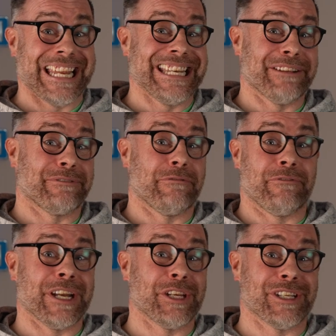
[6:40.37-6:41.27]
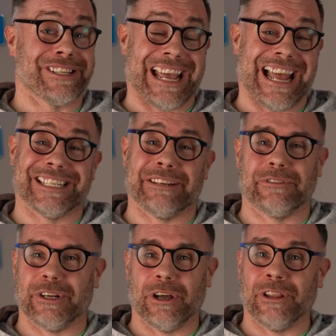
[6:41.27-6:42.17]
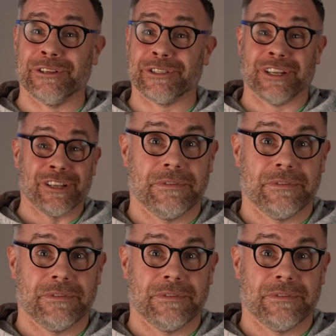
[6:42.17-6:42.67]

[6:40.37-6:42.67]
in different finishes and different colours.